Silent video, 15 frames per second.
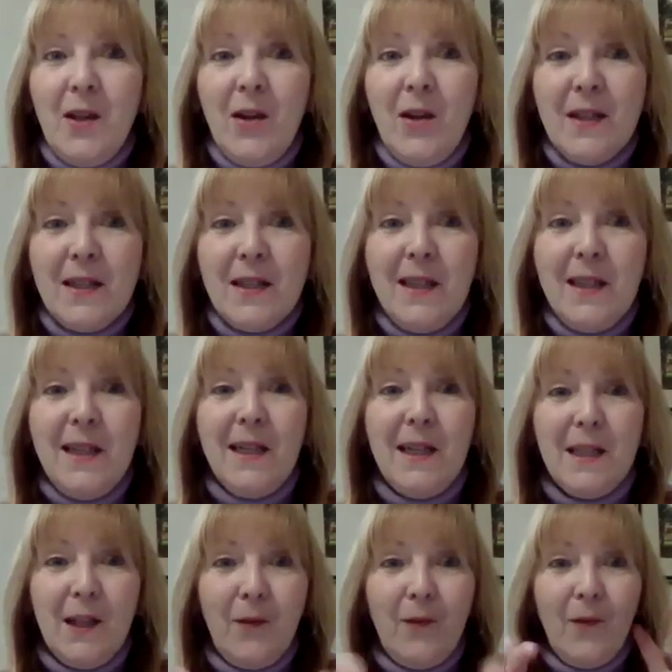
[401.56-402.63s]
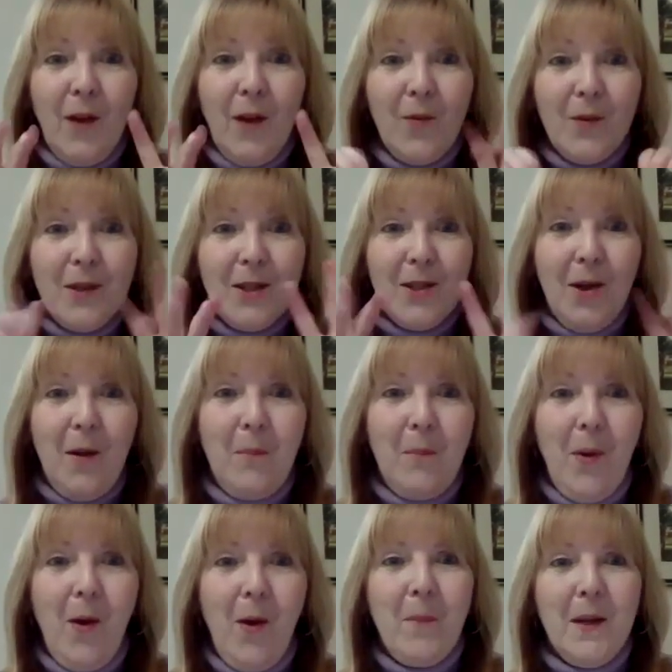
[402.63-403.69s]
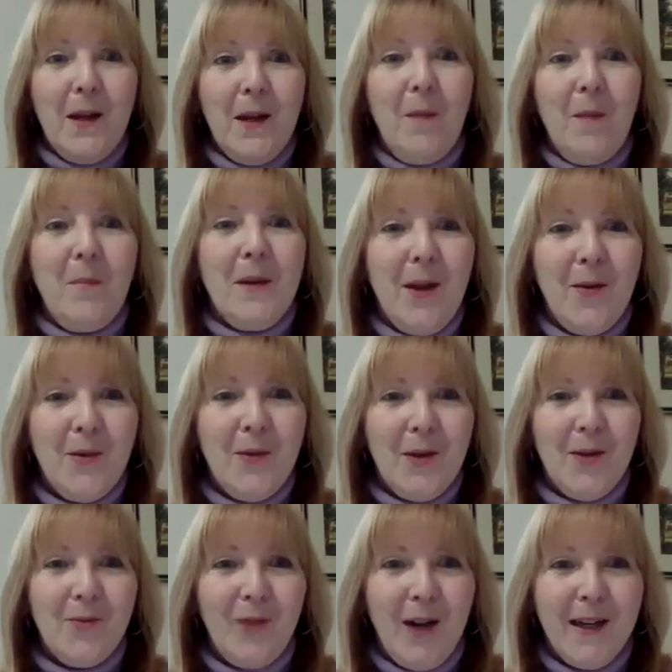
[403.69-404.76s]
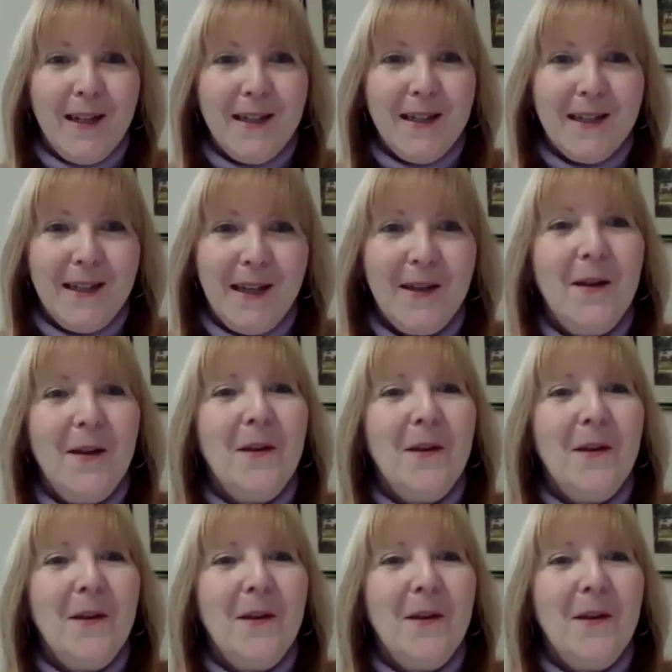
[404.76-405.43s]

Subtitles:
start singing and the flowers start popping, I'll be out there writing.